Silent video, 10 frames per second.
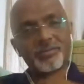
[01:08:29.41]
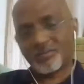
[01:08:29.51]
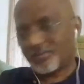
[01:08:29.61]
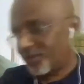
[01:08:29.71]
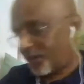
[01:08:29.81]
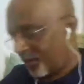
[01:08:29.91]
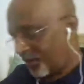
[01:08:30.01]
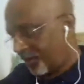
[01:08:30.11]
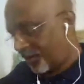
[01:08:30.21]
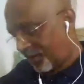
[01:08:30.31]
started.
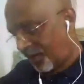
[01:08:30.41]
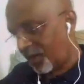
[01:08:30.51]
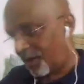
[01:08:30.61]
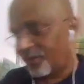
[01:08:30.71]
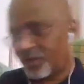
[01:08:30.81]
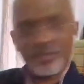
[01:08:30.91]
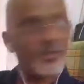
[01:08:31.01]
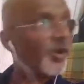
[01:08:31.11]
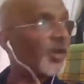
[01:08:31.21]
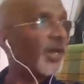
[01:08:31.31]

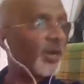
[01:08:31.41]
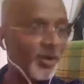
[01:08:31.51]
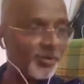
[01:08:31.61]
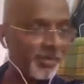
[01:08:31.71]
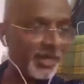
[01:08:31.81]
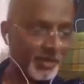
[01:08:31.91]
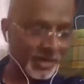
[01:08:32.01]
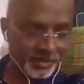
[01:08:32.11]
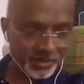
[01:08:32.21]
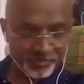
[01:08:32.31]
It's not around
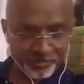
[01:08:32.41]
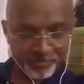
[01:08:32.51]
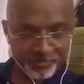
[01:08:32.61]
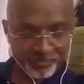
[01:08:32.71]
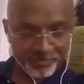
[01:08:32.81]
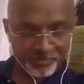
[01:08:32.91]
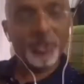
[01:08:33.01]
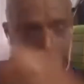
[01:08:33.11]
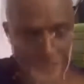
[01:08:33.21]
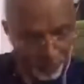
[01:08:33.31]
me right now.
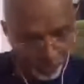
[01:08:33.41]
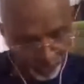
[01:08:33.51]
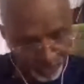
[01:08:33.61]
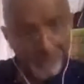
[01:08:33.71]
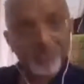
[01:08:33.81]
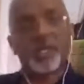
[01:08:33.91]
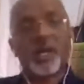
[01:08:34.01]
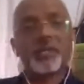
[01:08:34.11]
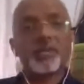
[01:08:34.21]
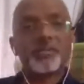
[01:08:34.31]
The new book which
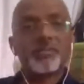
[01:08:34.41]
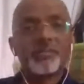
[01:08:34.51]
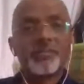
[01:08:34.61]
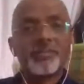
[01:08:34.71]
I've started.